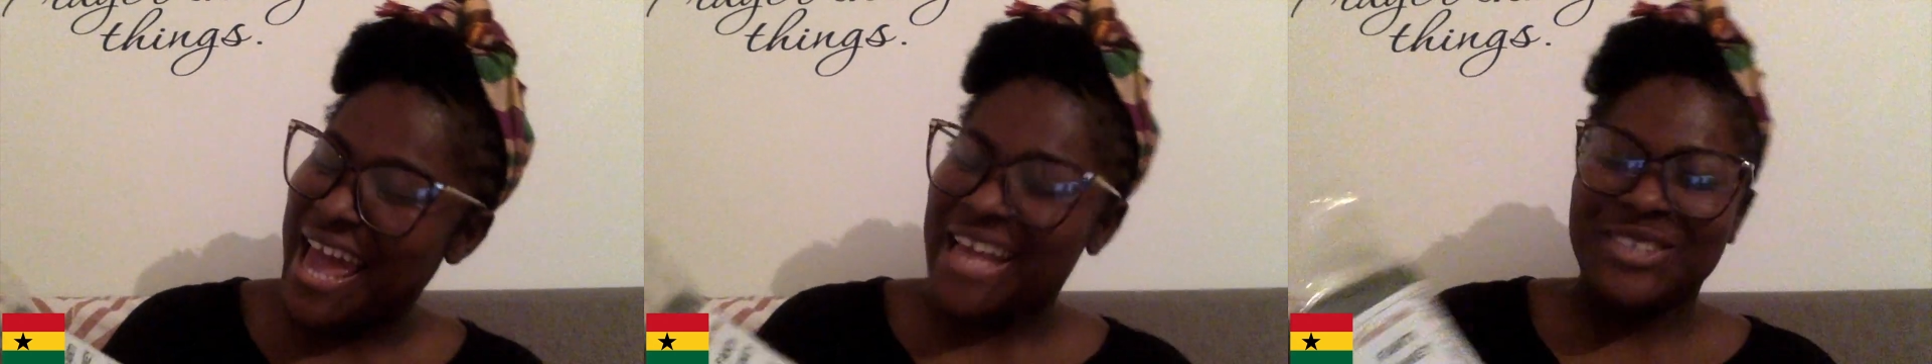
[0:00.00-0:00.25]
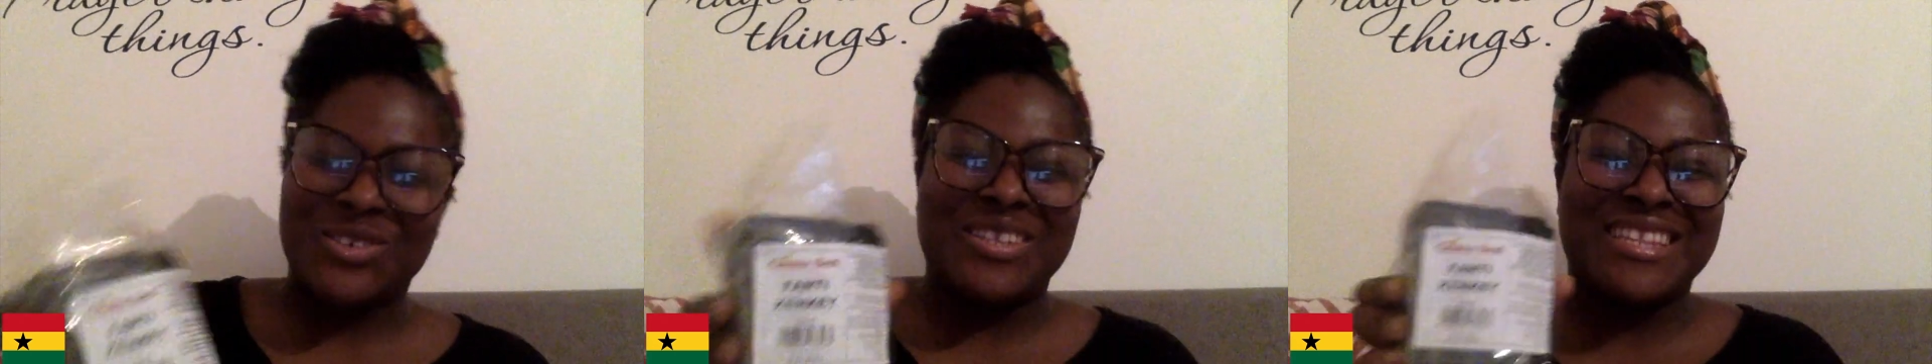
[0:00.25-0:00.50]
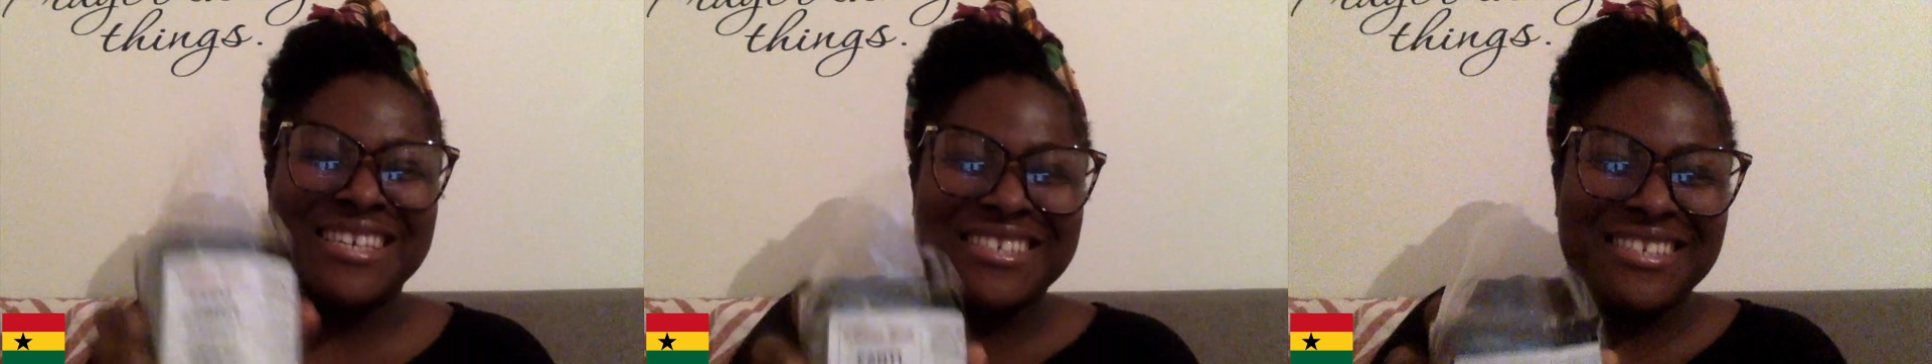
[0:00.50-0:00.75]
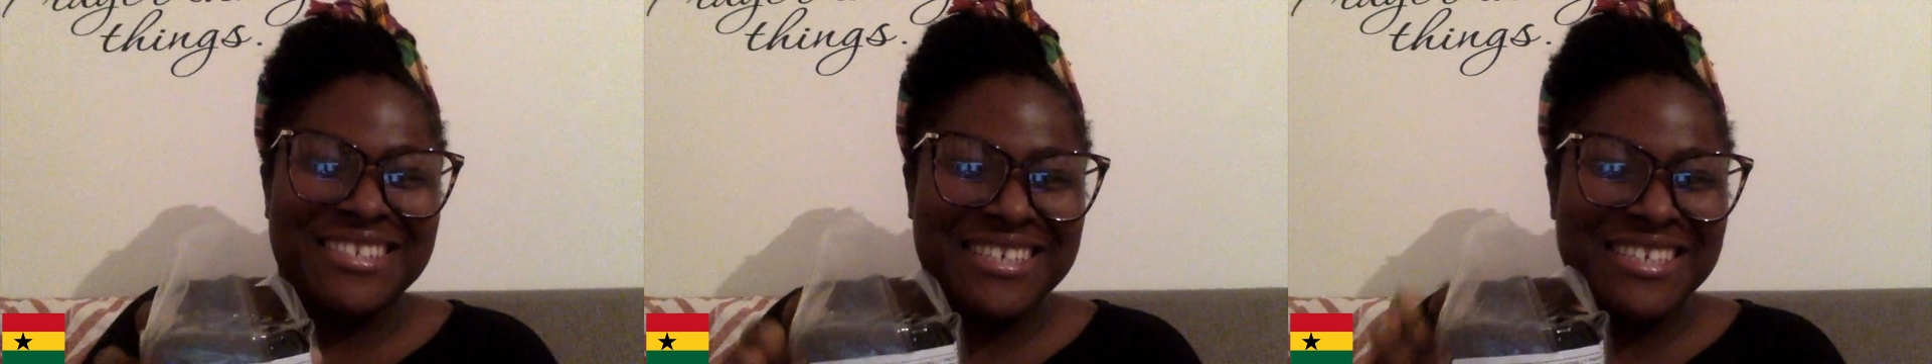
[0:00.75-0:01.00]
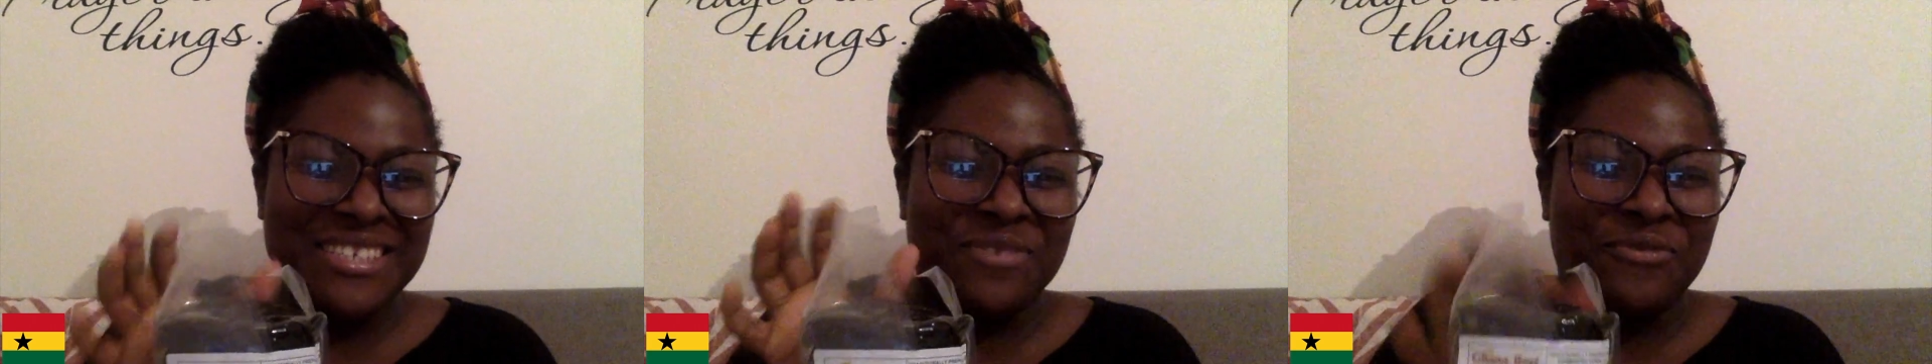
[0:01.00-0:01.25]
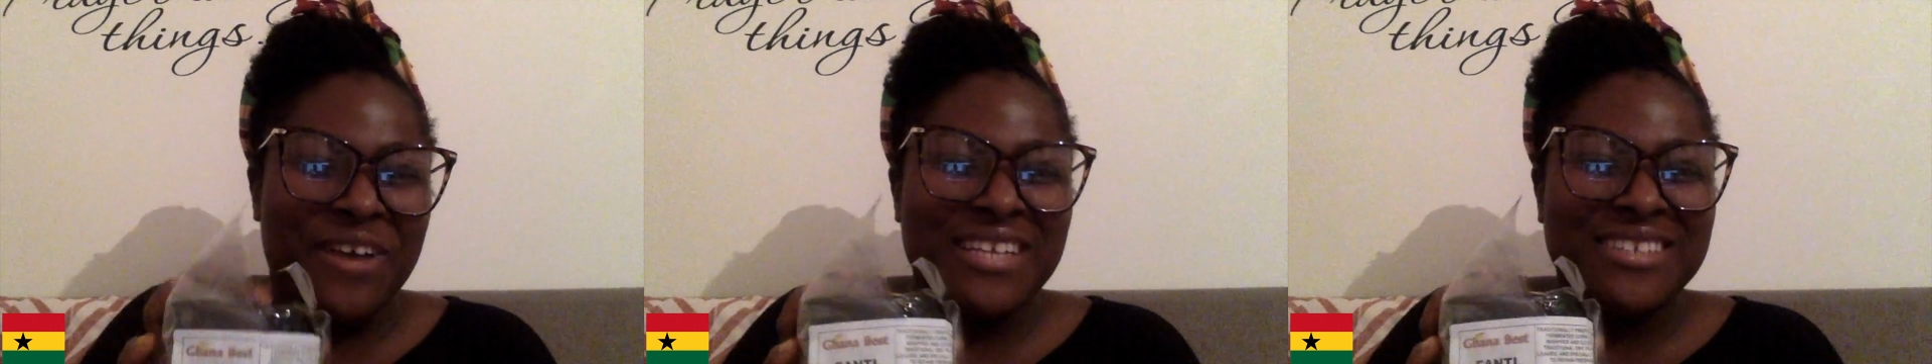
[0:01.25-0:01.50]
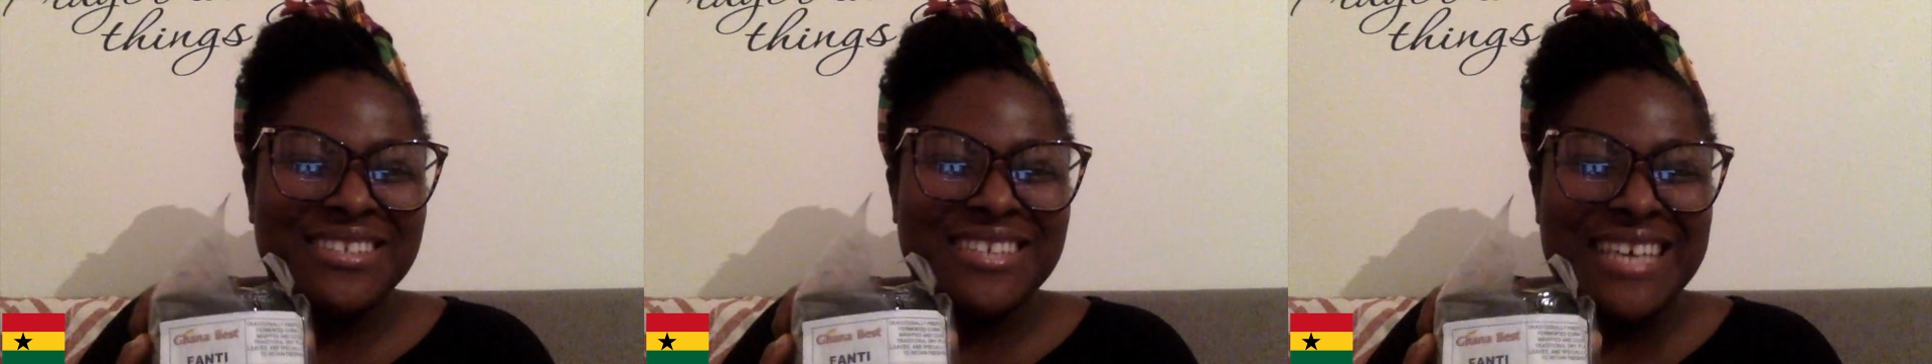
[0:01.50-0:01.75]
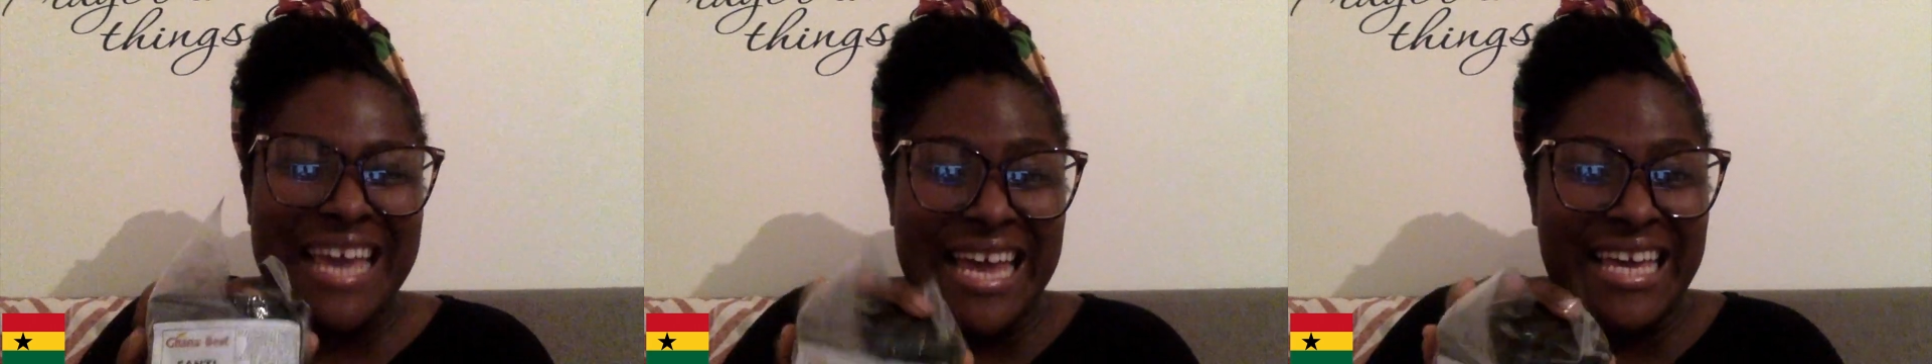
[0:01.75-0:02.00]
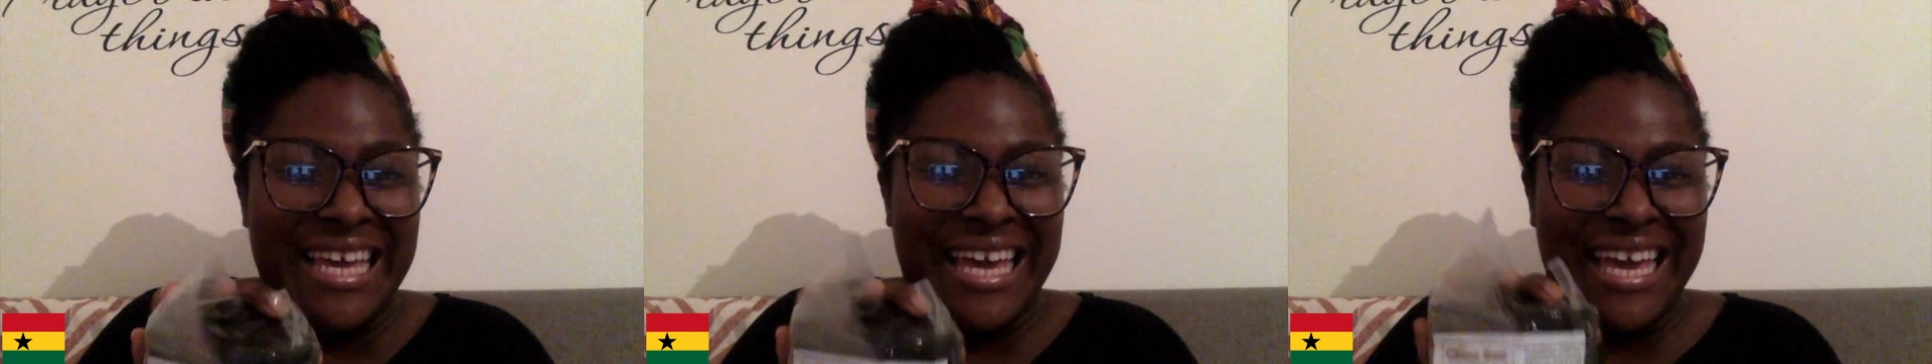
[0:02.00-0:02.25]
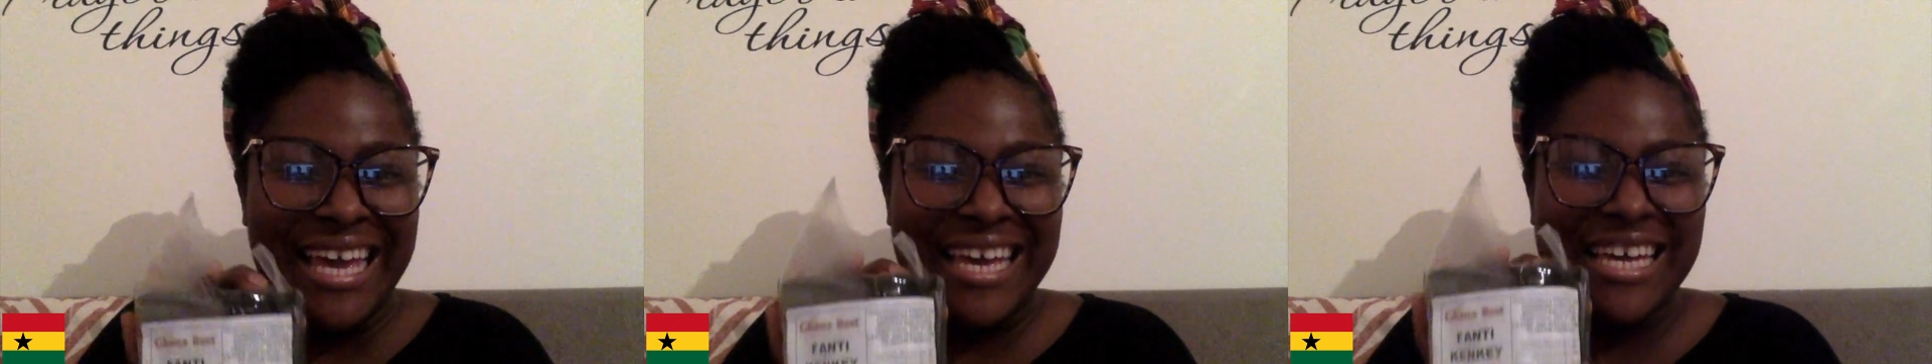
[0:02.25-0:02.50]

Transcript: So this is a Fante Kenke.